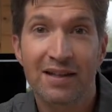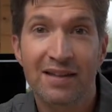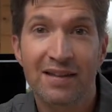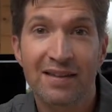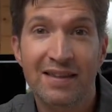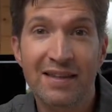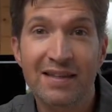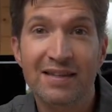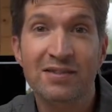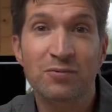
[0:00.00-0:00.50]

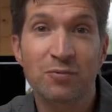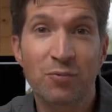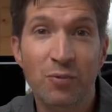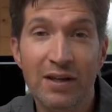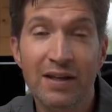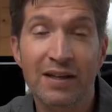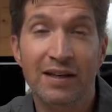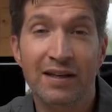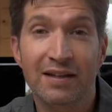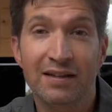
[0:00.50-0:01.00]
this
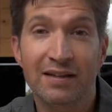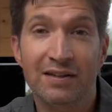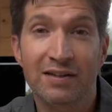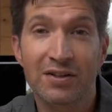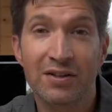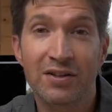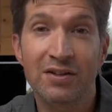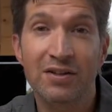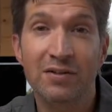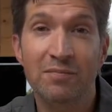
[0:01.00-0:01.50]
weekend
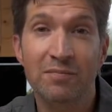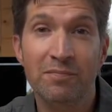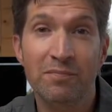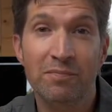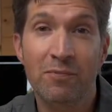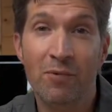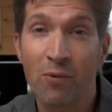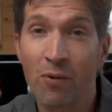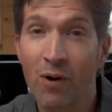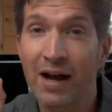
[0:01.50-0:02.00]
could
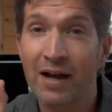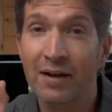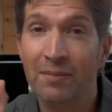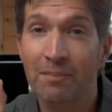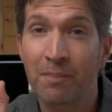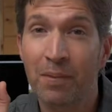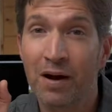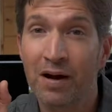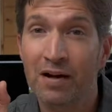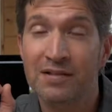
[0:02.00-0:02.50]
quite
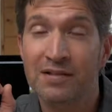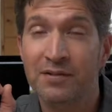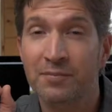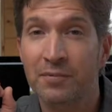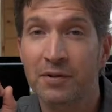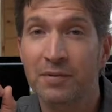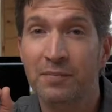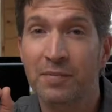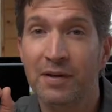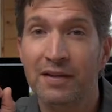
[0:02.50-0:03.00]

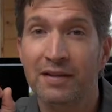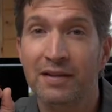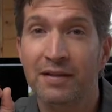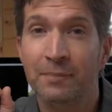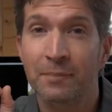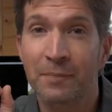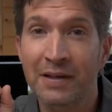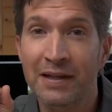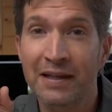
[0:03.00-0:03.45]
possibly be the